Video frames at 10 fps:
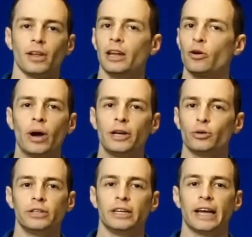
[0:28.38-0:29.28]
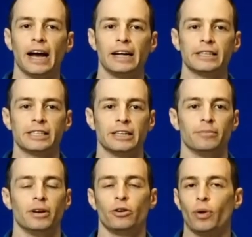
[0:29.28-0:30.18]
Like why you don't need
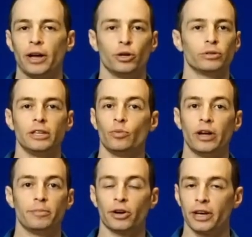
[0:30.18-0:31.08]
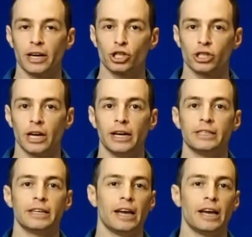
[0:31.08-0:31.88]
calcium, why you don't need weight-bearing exercise,